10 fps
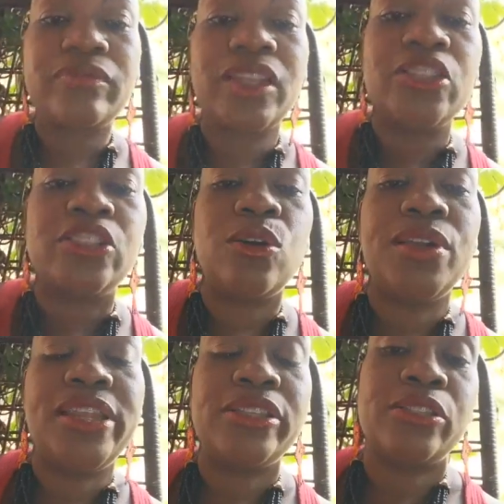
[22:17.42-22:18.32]
So
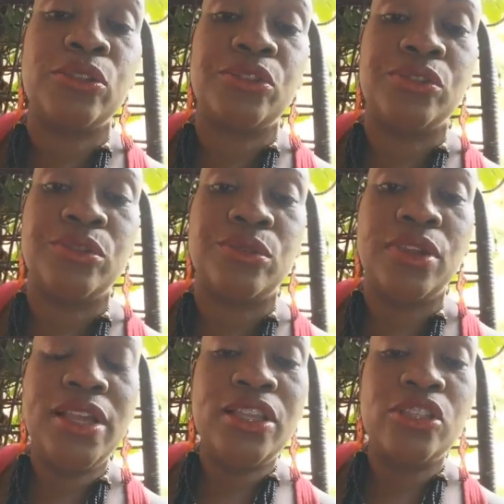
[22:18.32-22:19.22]
it is so true.
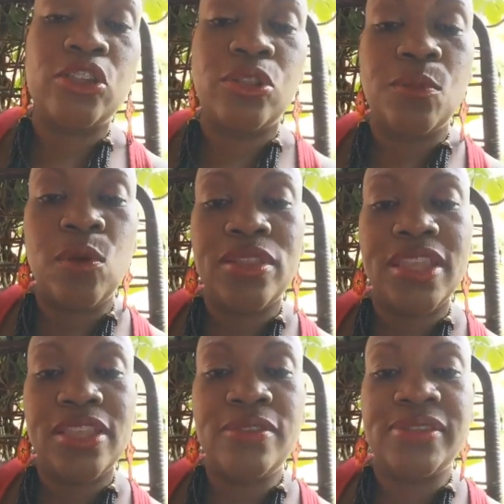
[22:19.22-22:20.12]
So the more
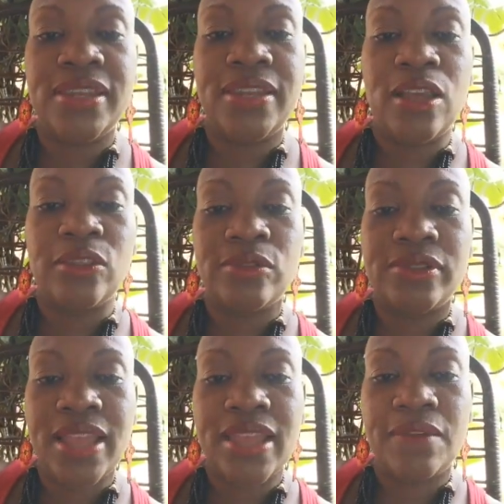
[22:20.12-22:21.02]
that you send out those
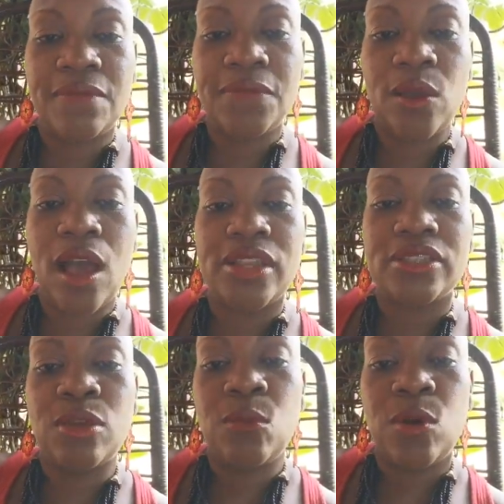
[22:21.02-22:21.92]
negative thoughts,
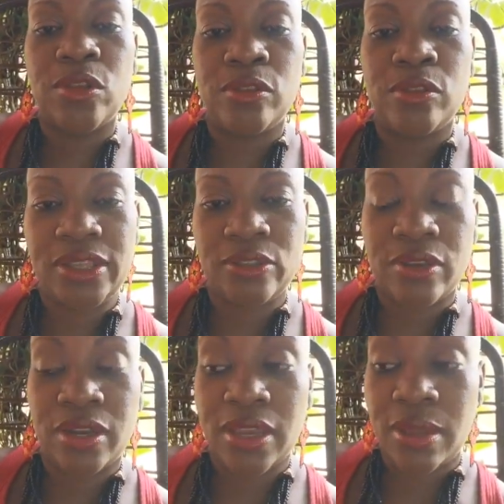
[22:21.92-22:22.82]
the more those things are
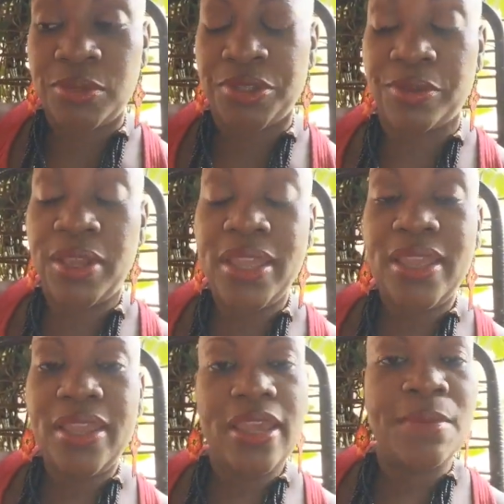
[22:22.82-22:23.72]
going to come to you.
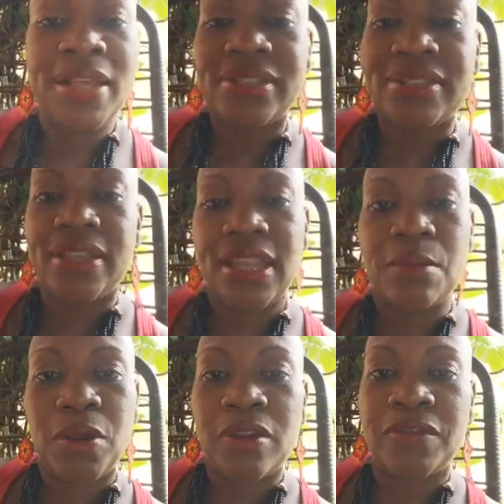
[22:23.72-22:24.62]
And I'm not saying that I'm
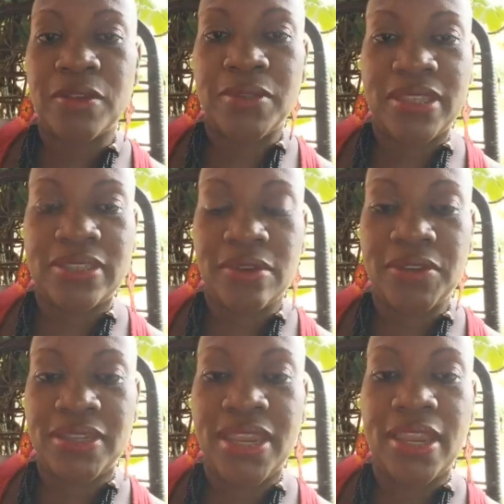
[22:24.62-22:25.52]
perfect with this
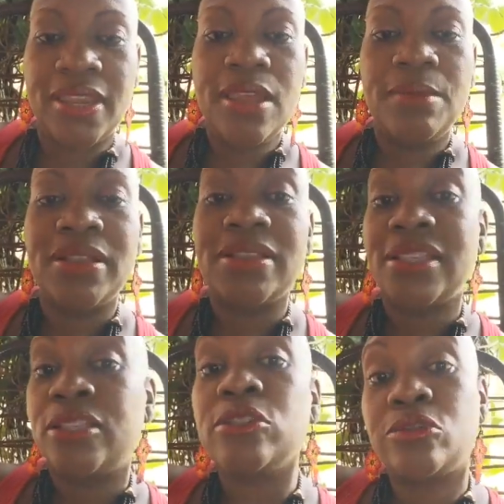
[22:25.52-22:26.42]
every day because I
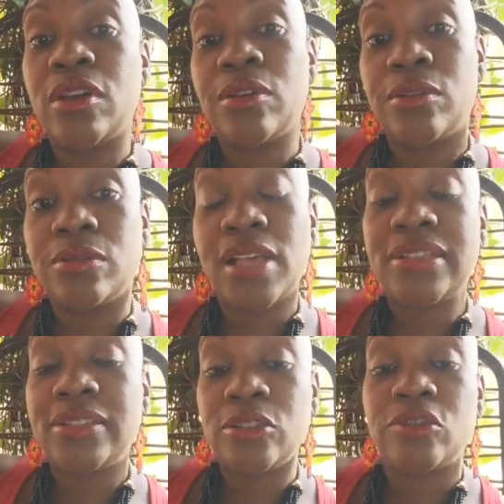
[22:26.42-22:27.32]
still struggle. I
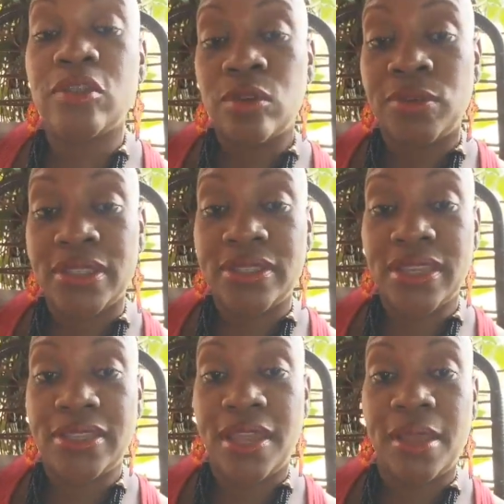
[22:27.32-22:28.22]
still struggle with this
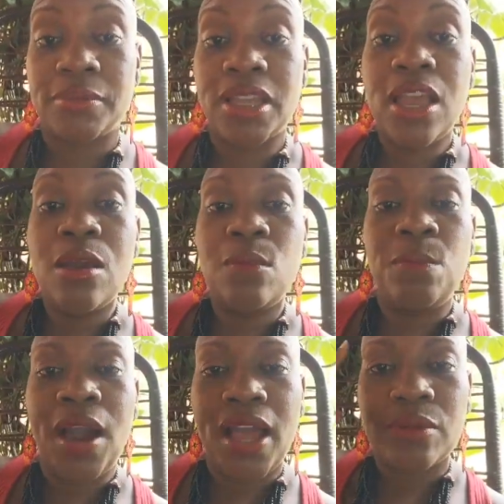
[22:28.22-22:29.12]
at times.
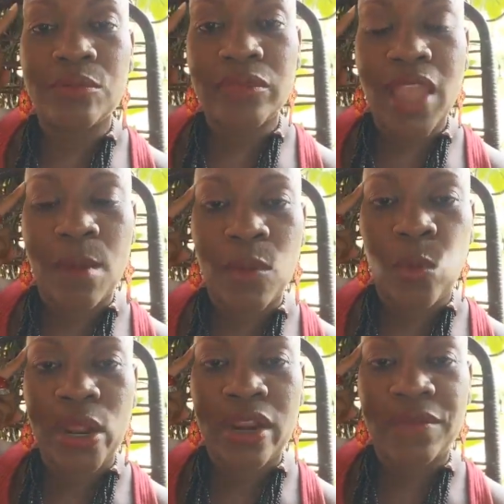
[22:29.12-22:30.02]
But I'm
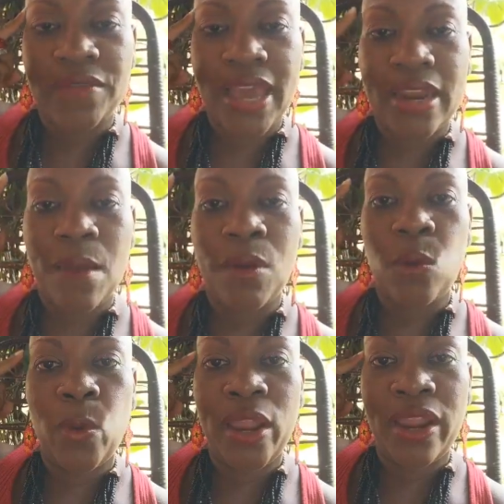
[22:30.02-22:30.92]
aware of that. I'm
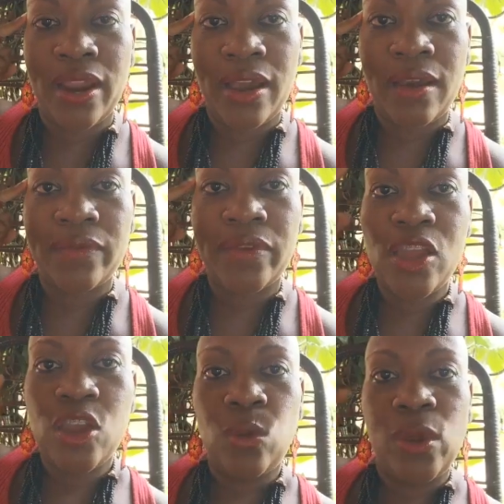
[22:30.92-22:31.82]
aware of
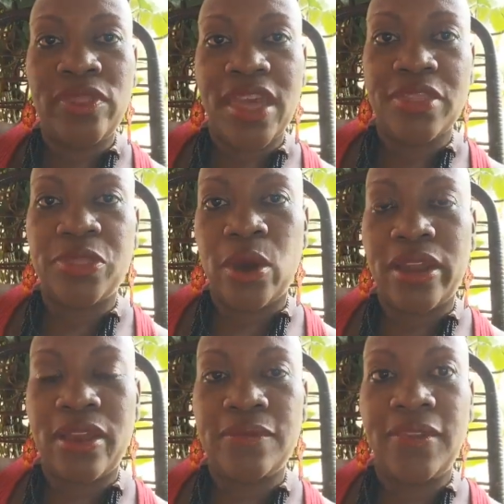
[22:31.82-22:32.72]
when that
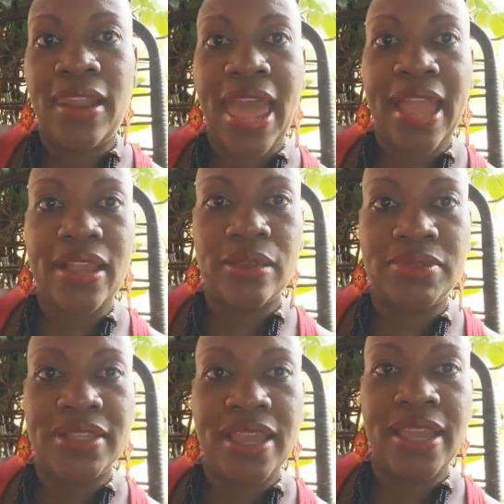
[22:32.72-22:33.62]
thought of lack
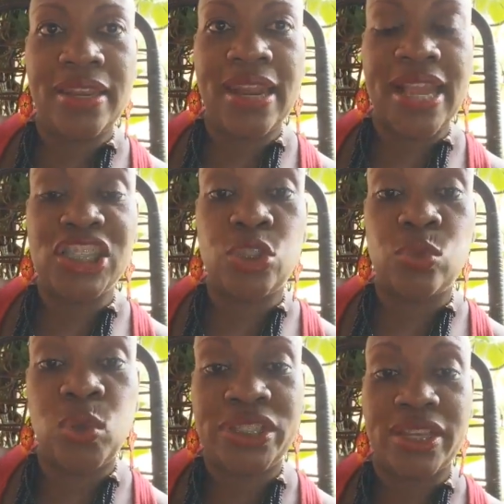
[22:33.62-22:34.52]
comes in and I
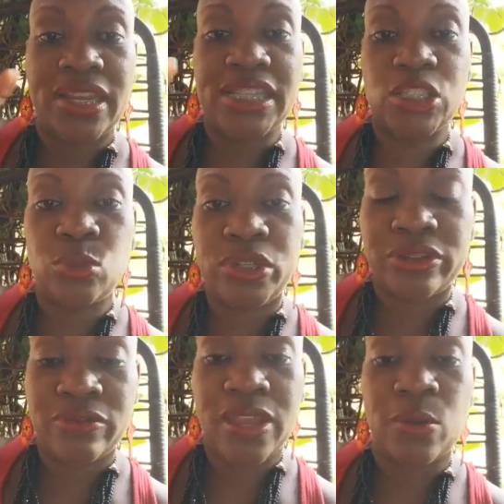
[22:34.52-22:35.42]
switch
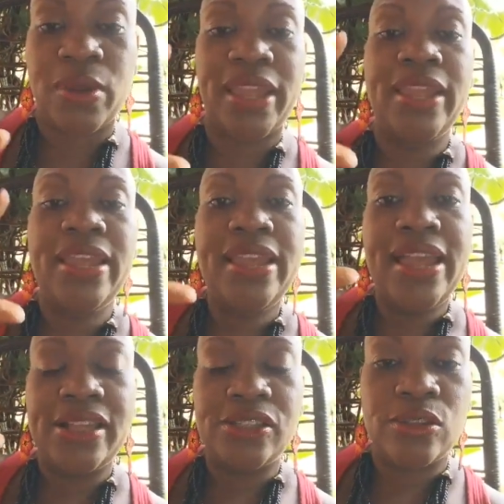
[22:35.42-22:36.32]
it right away.
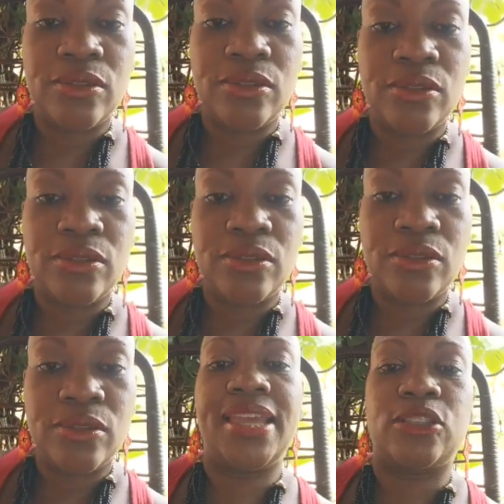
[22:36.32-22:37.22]
And so
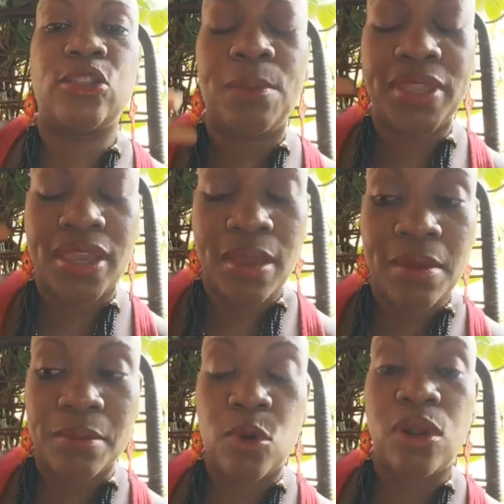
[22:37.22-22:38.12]
I'm
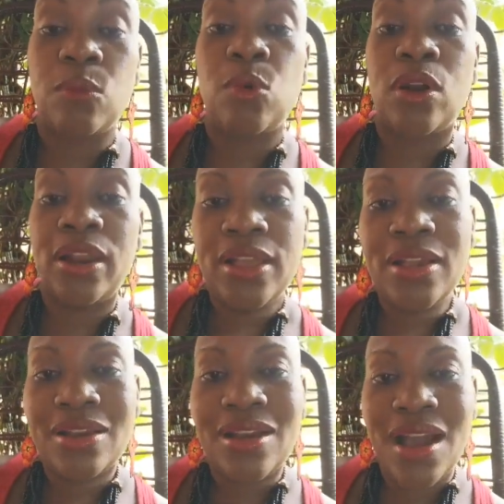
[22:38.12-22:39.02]
becoming more and more
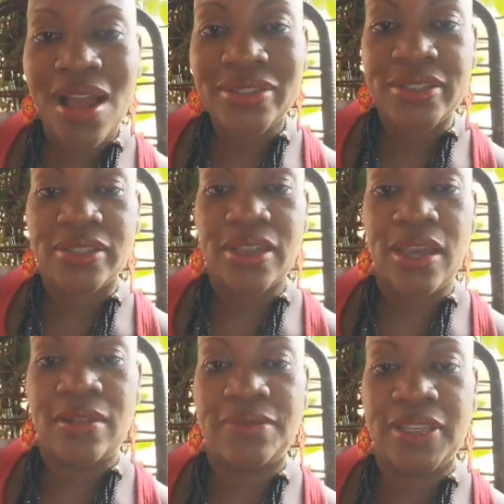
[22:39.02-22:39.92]
conscious
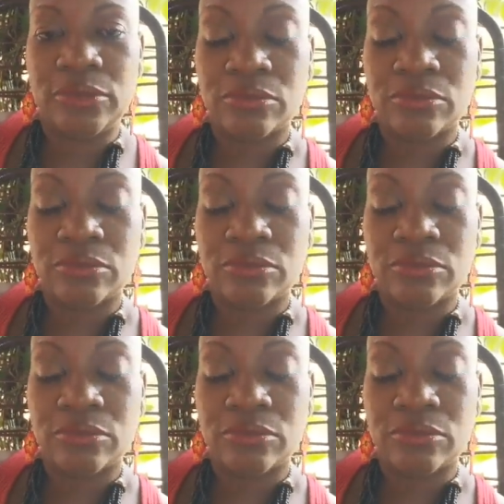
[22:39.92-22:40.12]
of it.